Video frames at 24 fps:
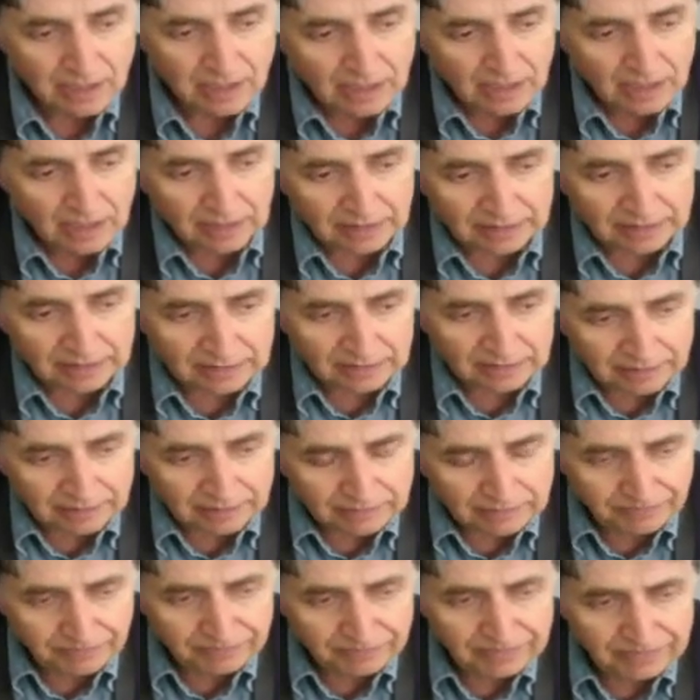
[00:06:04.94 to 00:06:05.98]
And
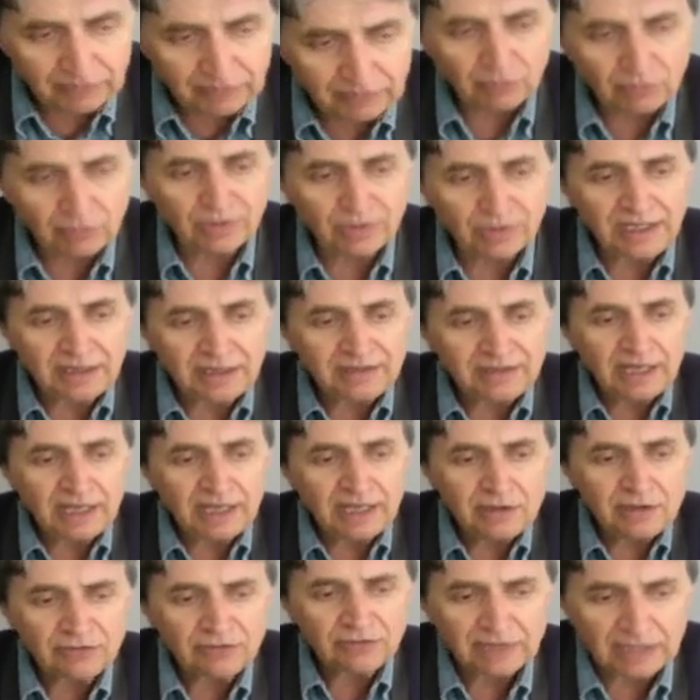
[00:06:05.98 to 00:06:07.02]
so
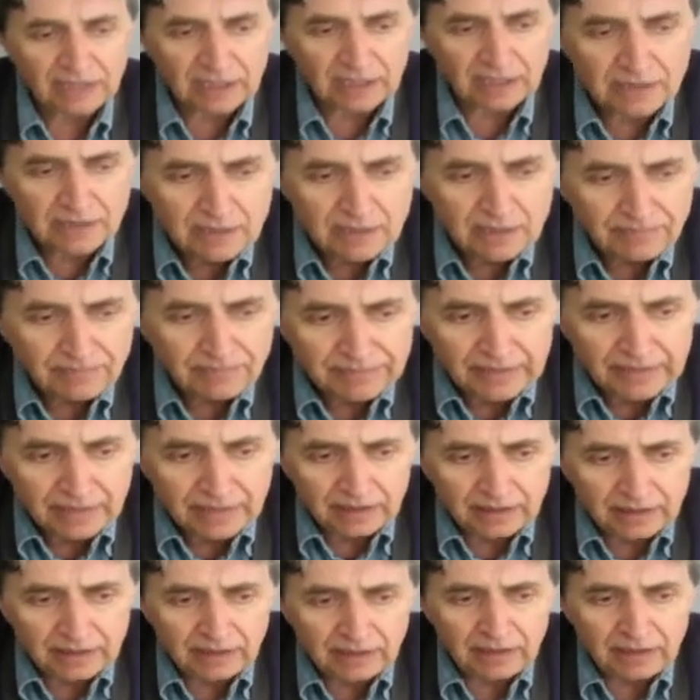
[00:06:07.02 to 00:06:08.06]
L-tyrosine,
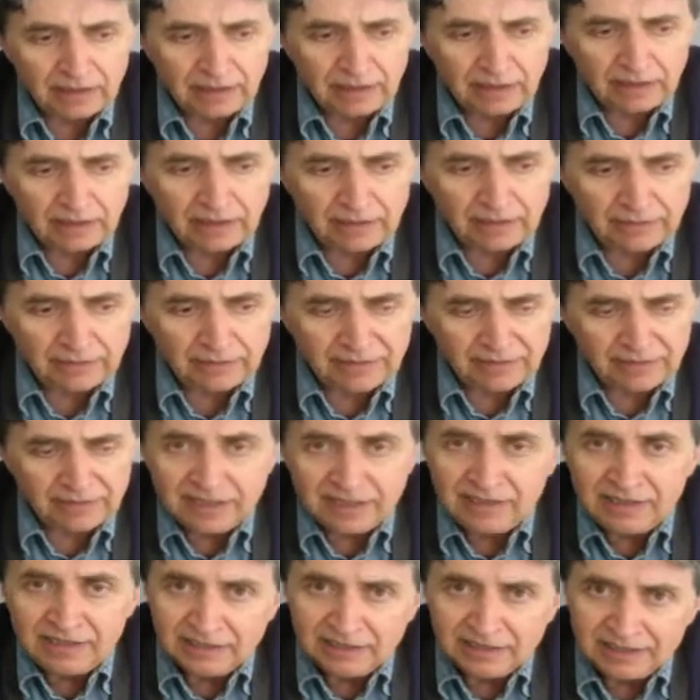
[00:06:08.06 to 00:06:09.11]

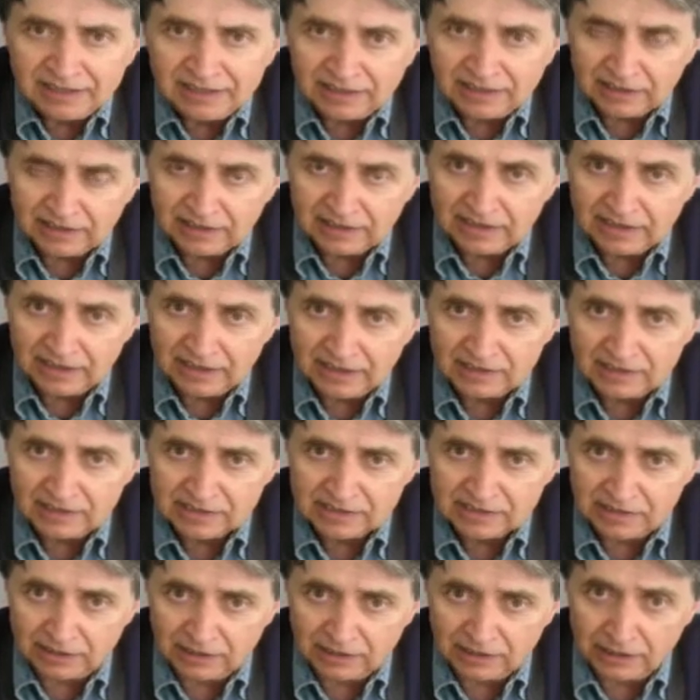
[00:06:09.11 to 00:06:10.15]
evidently that has
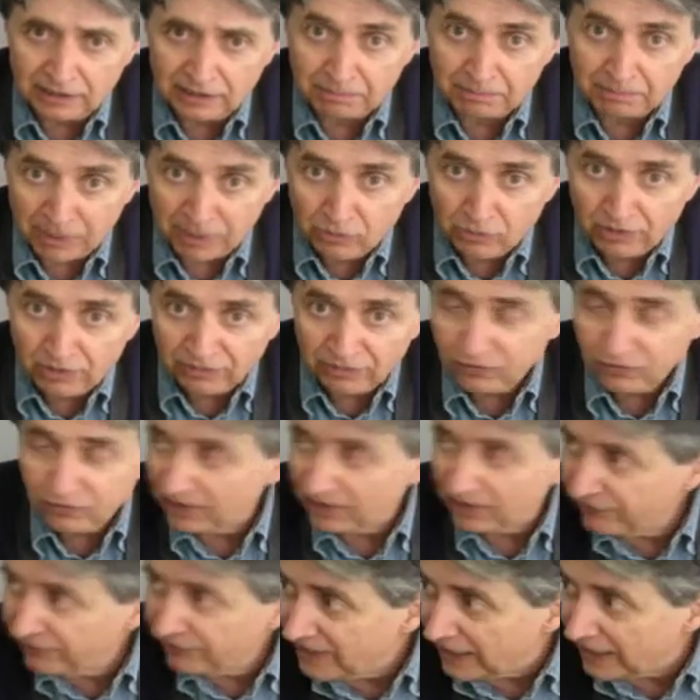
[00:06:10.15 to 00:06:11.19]
a powerful
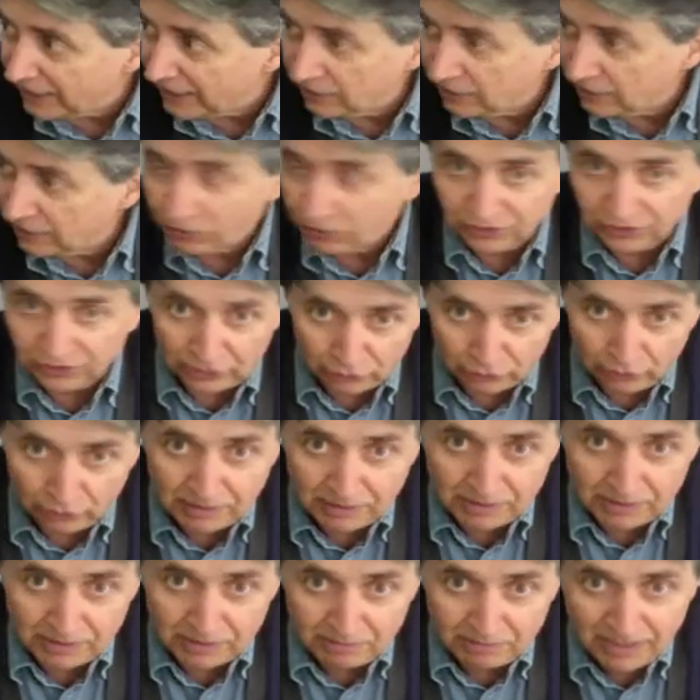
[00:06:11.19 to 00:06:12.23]
effect on the
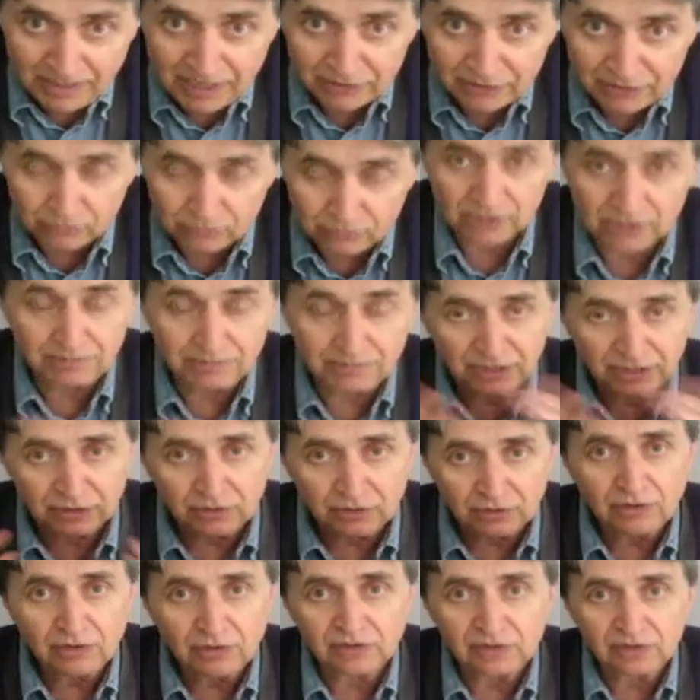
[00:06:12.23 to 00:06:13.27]
dopamine pathway,
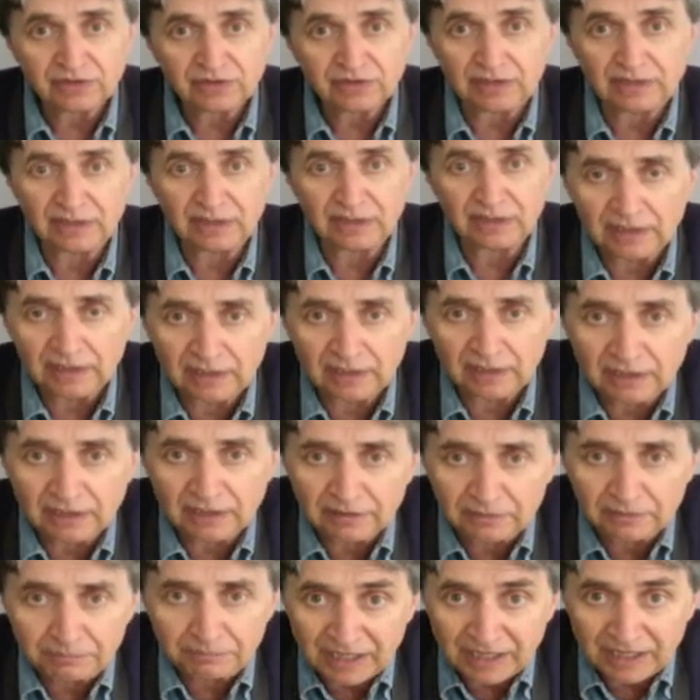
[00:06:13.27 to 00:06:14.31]
because a,
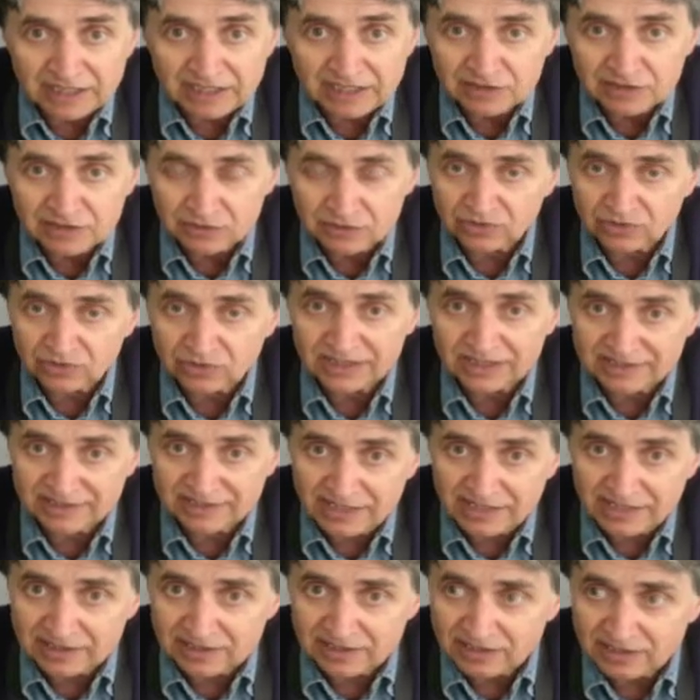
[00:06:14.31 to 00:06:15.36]
a Parkinson's
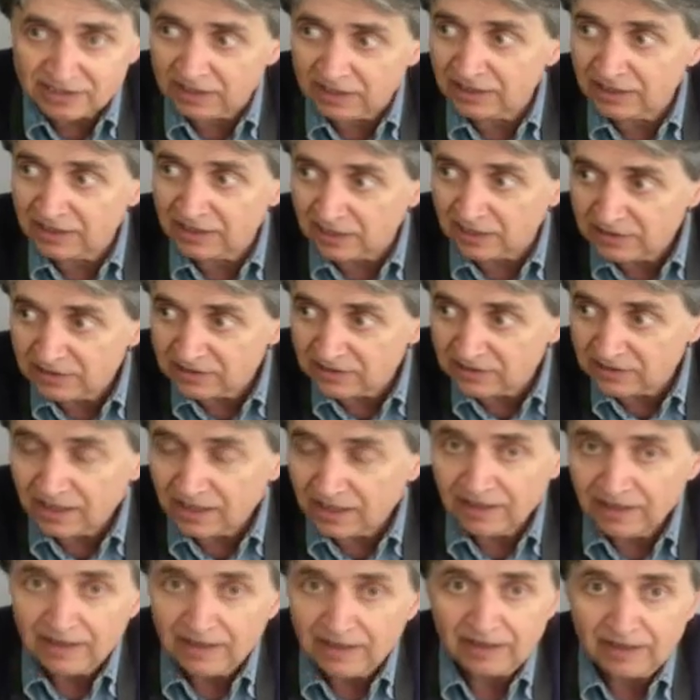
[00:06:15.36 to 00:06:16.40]
disease is
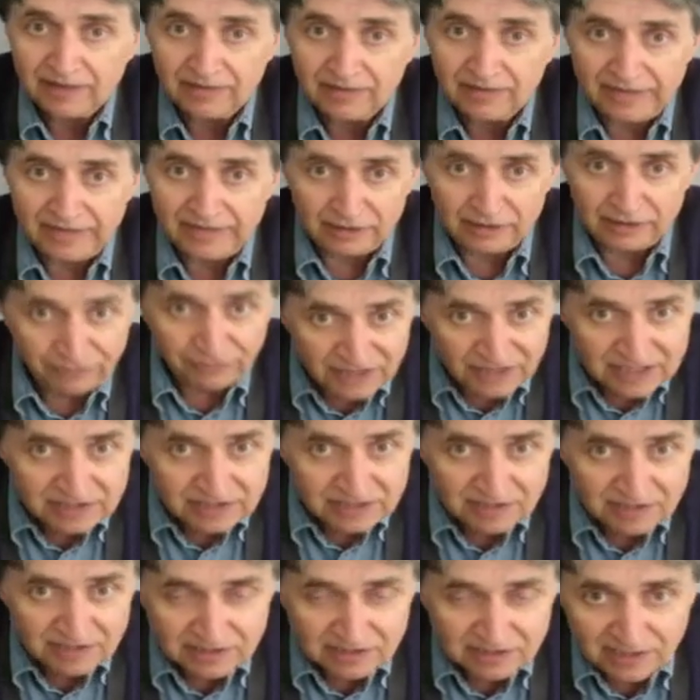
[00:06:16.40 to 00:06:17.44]
a
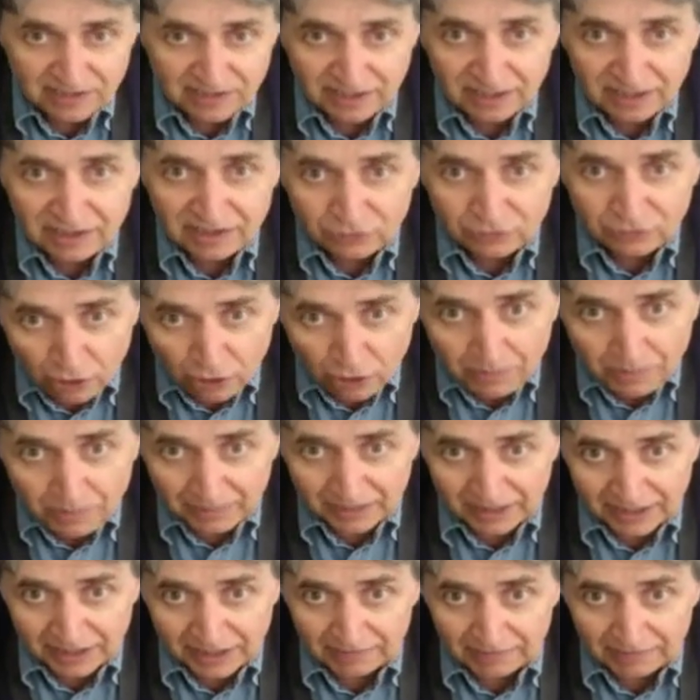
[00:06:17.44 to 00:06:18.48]
deficiency in dopamine.